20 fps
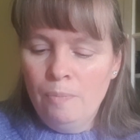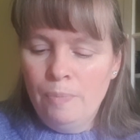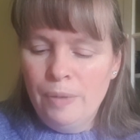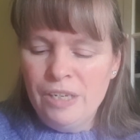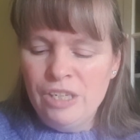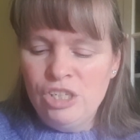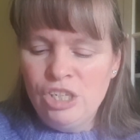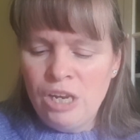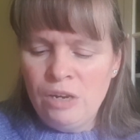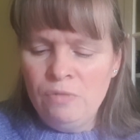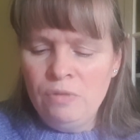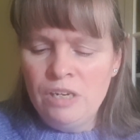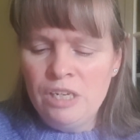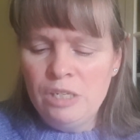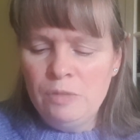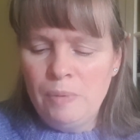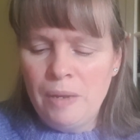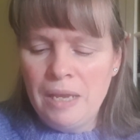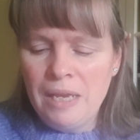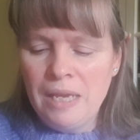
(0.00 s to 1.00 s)
But generally
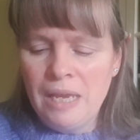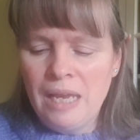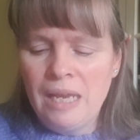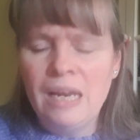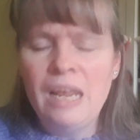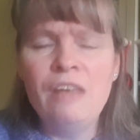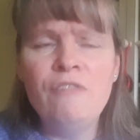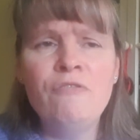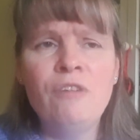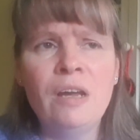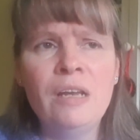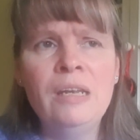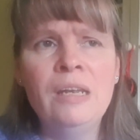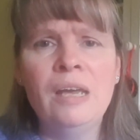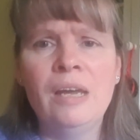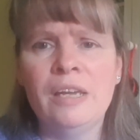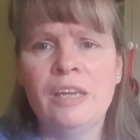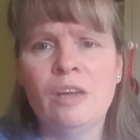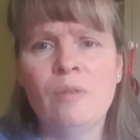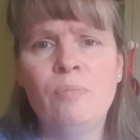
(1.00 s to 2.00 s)
speaking, if I
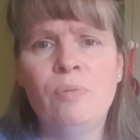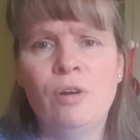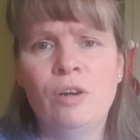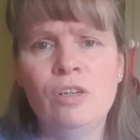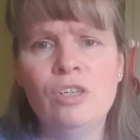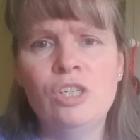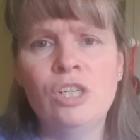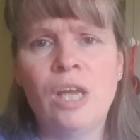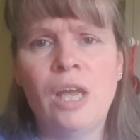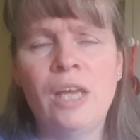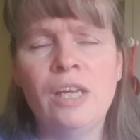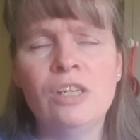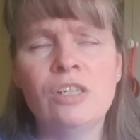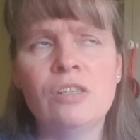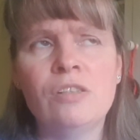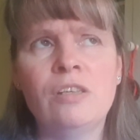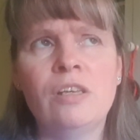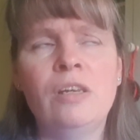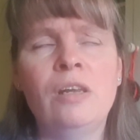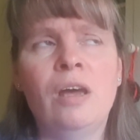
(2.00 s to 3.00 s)
like a
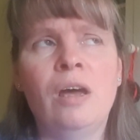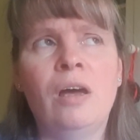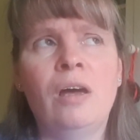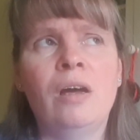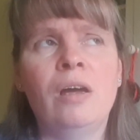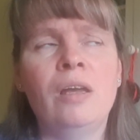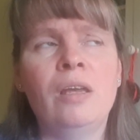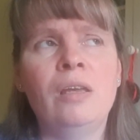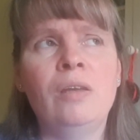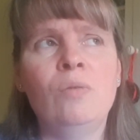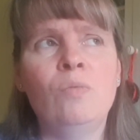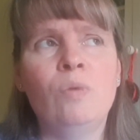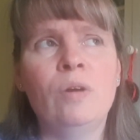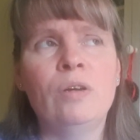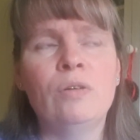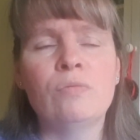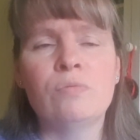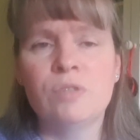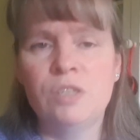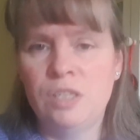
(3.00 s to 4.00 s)
project, then I
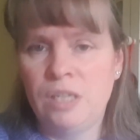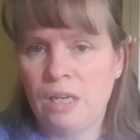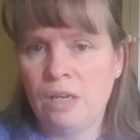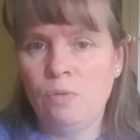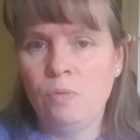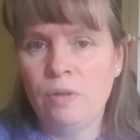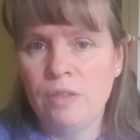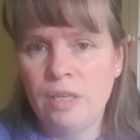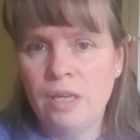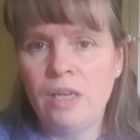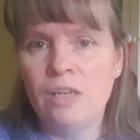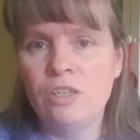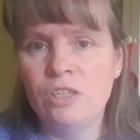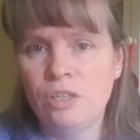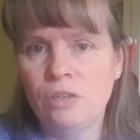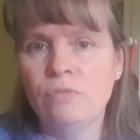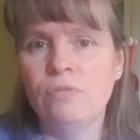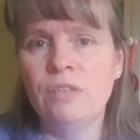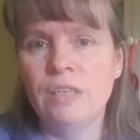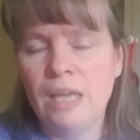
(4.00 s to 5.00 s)
will stick with it
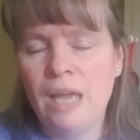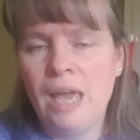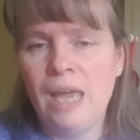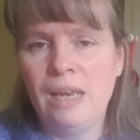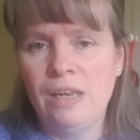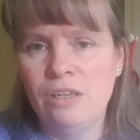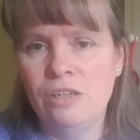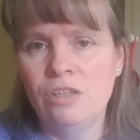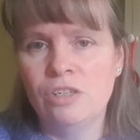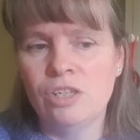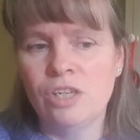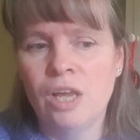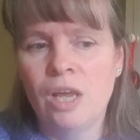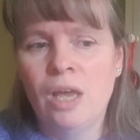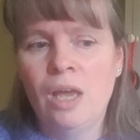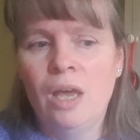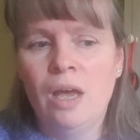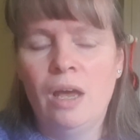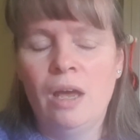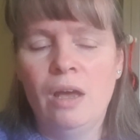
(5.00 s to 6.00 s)
until the end.
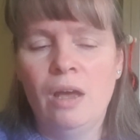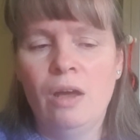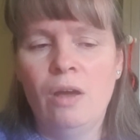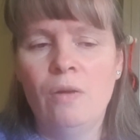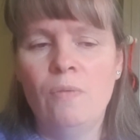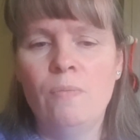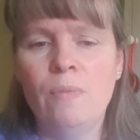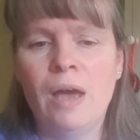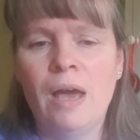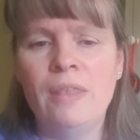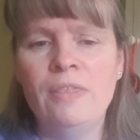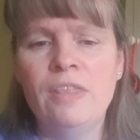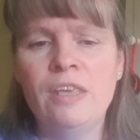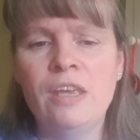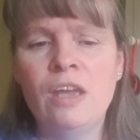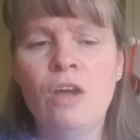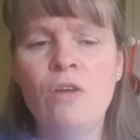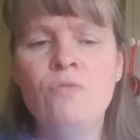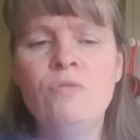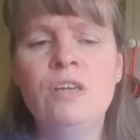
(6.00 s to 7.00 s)
And
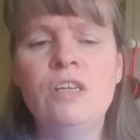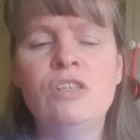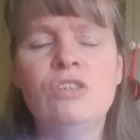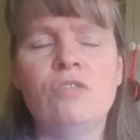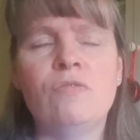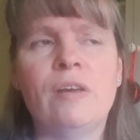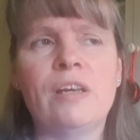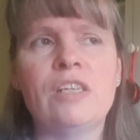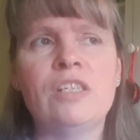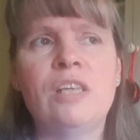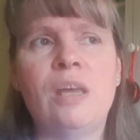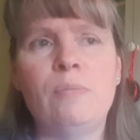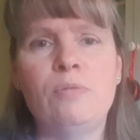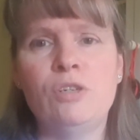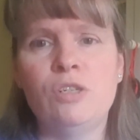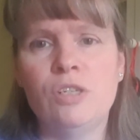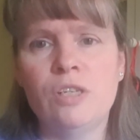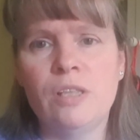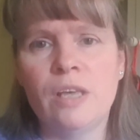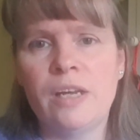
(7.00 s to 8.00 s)
the only sort of
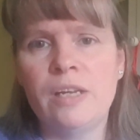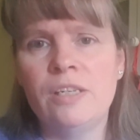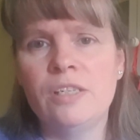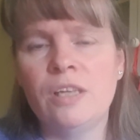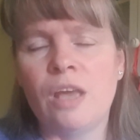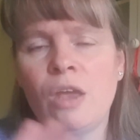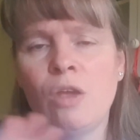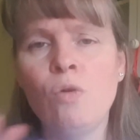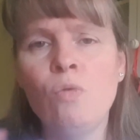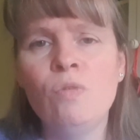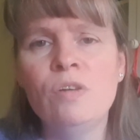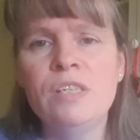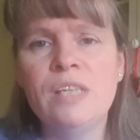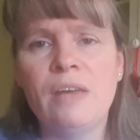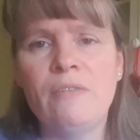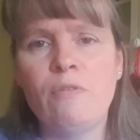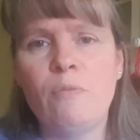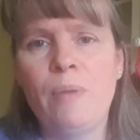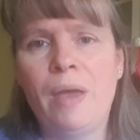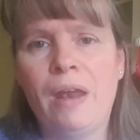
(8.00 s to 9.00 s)
exception to that is I always
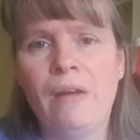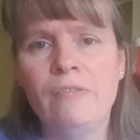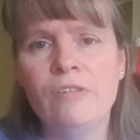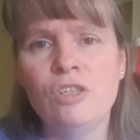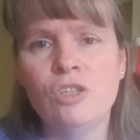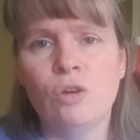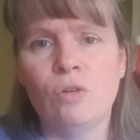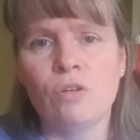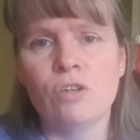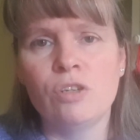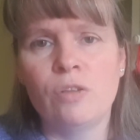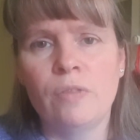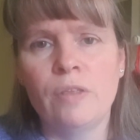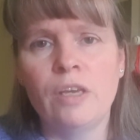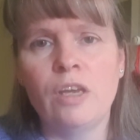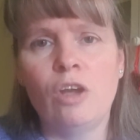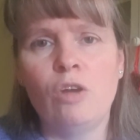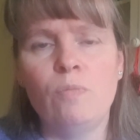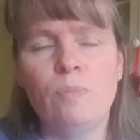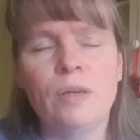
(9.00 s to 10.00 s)
have a pair of socks on the
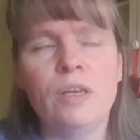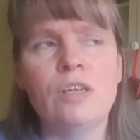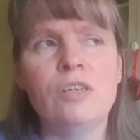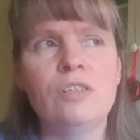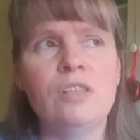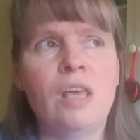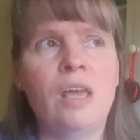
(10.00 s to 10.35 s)
go because